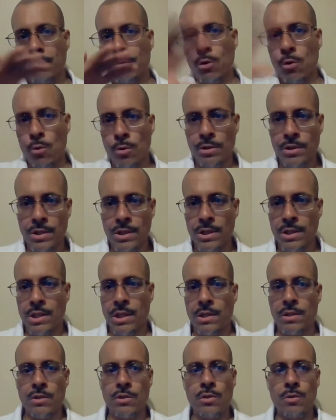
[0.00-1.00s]
courses
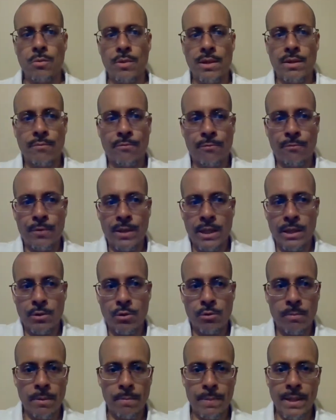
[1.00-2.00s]
and you don't want to fiddle
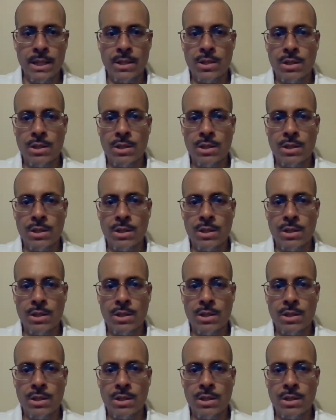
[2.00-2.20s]
through my page,